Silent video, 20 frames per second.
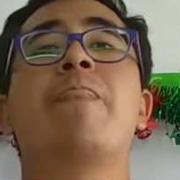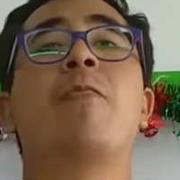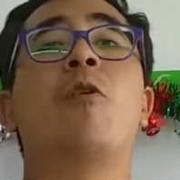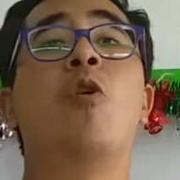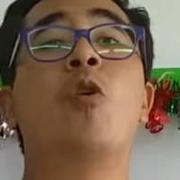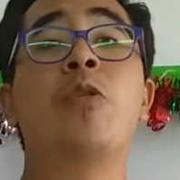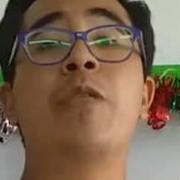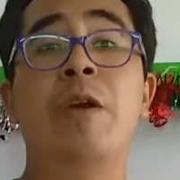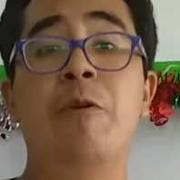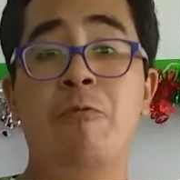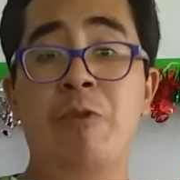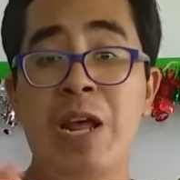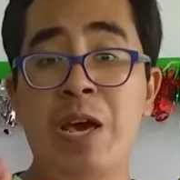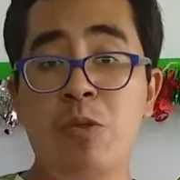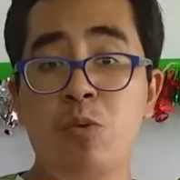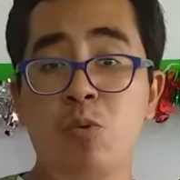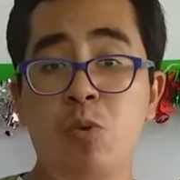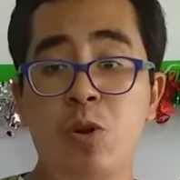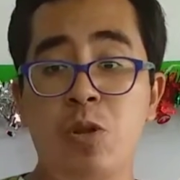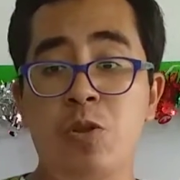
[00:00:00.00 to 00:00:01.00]
o de un
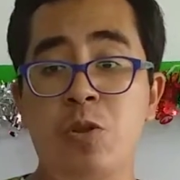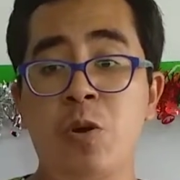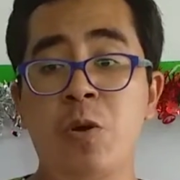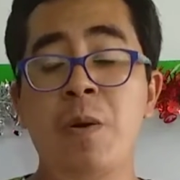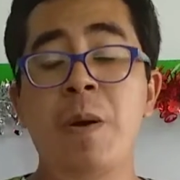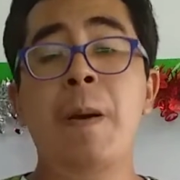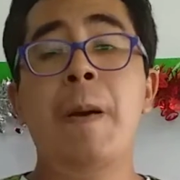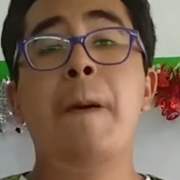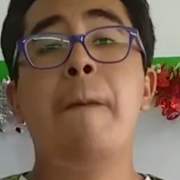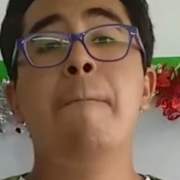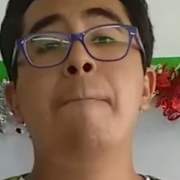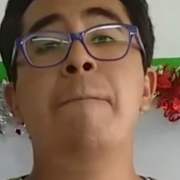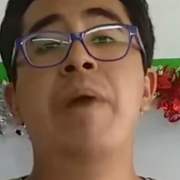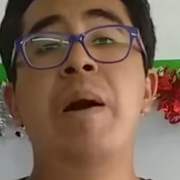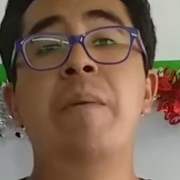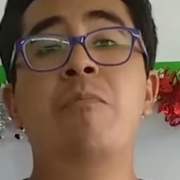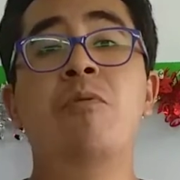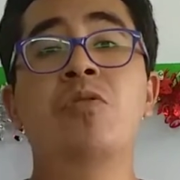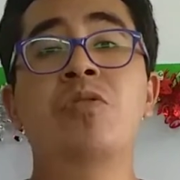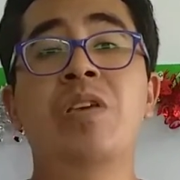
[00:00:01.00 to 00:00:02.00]
adulto,
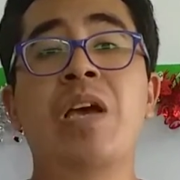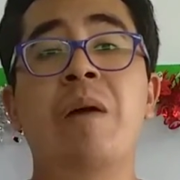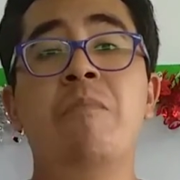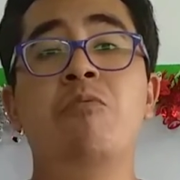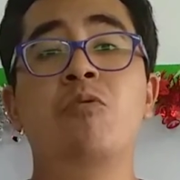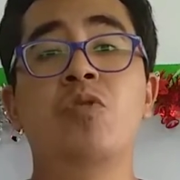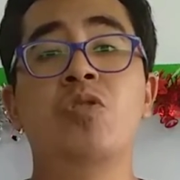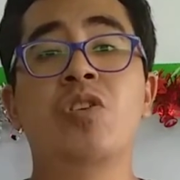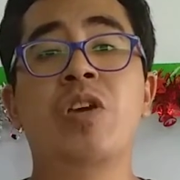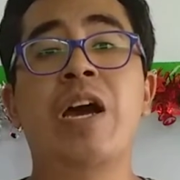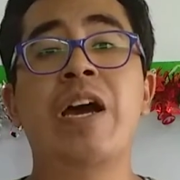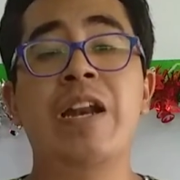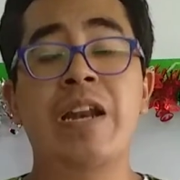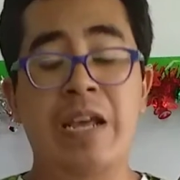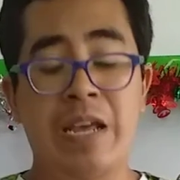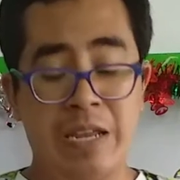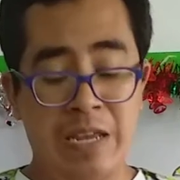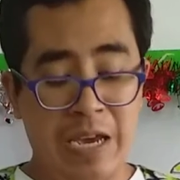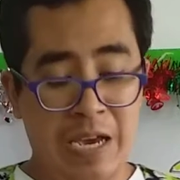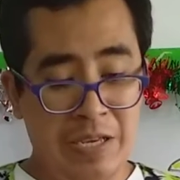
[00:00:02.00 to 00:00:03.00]
vamos a
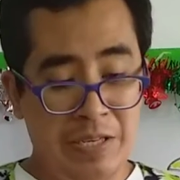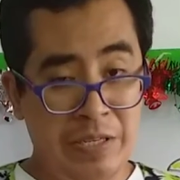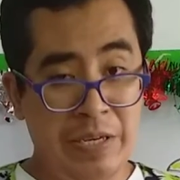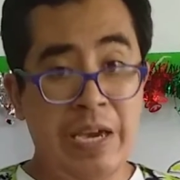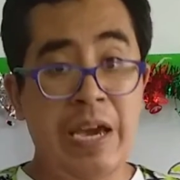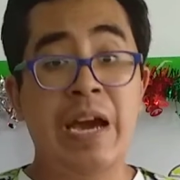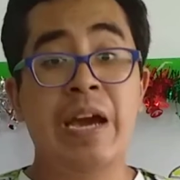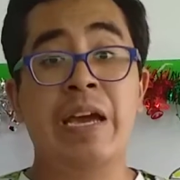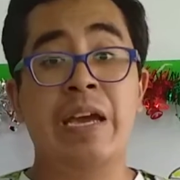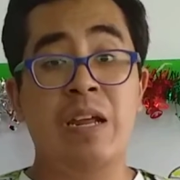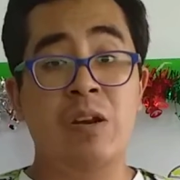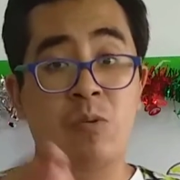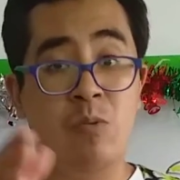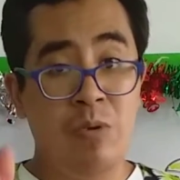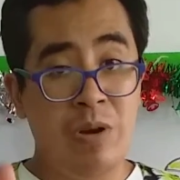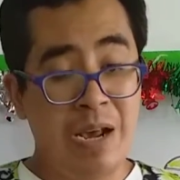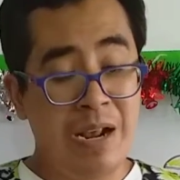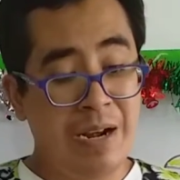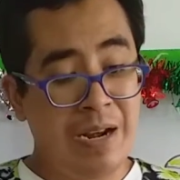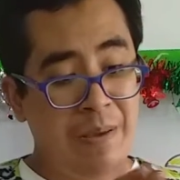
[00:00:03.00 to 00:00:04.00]
buscar, ya sea en
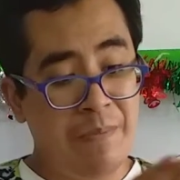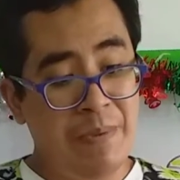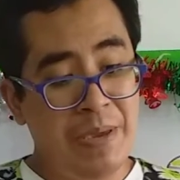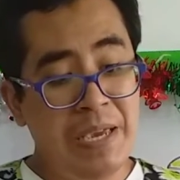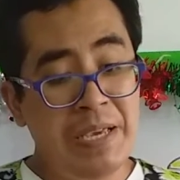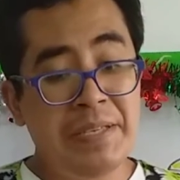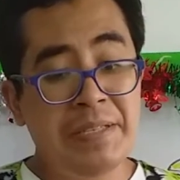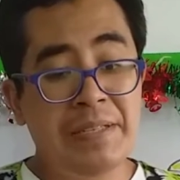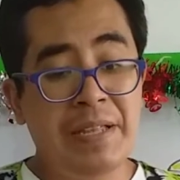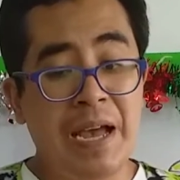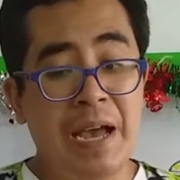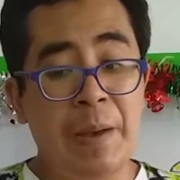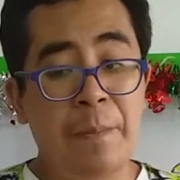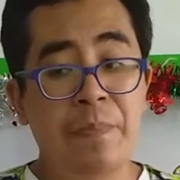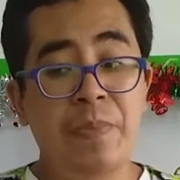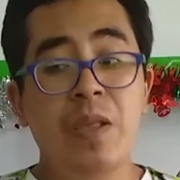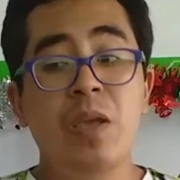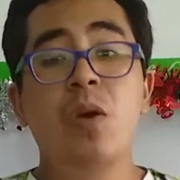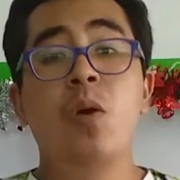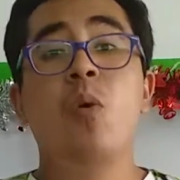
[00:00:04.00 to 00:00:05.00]
una
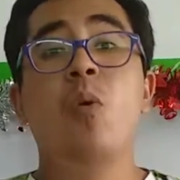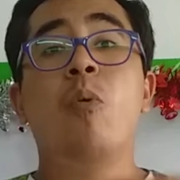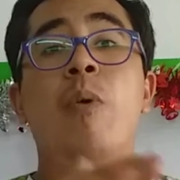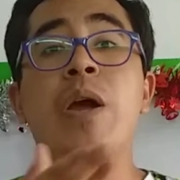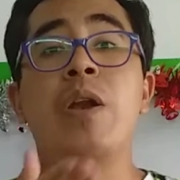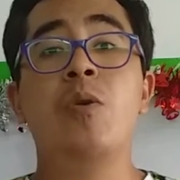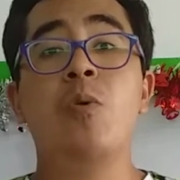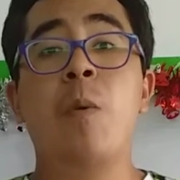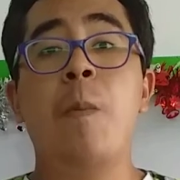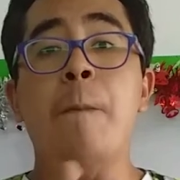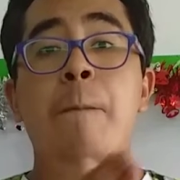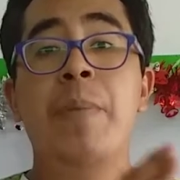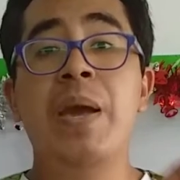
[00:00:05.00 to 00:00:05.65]
revista o en un